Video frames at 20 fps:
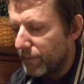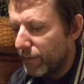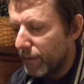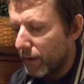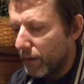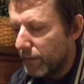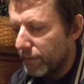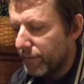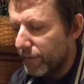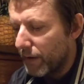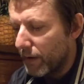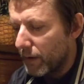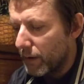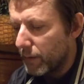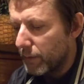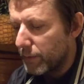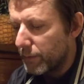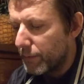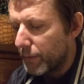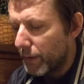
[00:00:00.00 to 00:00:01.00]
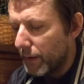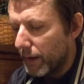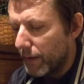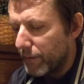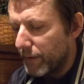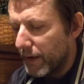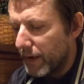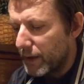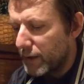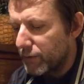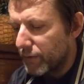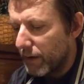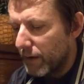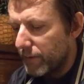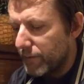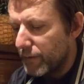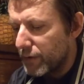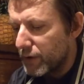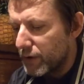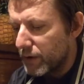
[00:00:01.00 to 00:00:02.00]
followed by having
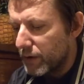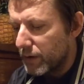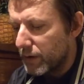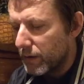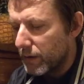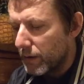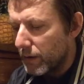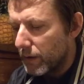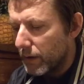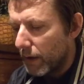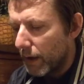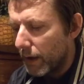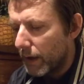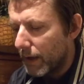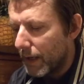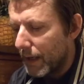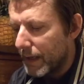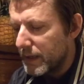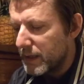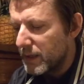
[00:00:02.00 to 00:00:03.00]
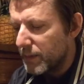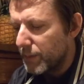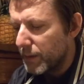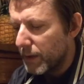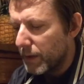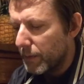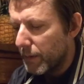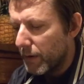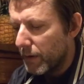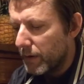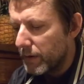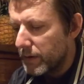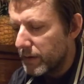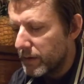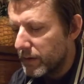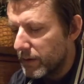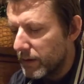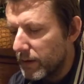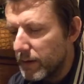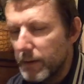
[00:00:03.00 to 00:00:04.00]
X-ray vision and laser beam
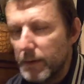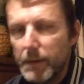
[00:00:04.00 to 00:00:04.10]
eyes.